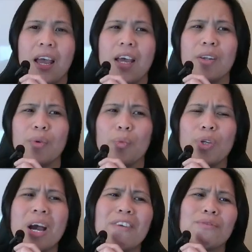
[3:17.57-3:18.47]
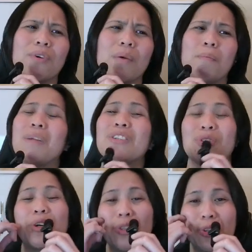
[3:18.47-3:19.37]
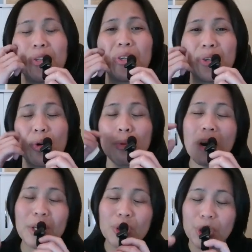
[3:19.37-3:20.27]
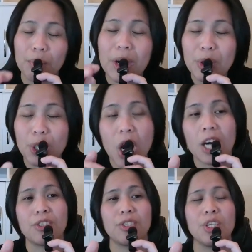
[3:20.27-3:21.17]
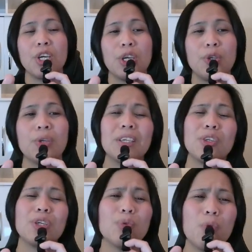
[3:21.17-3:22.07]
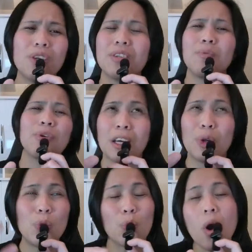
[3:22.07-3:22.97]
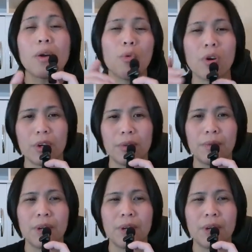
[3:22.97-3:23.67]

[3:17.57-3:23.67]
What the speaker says: And when you have blisters or minor cuts, you can wash them with lukewarm water.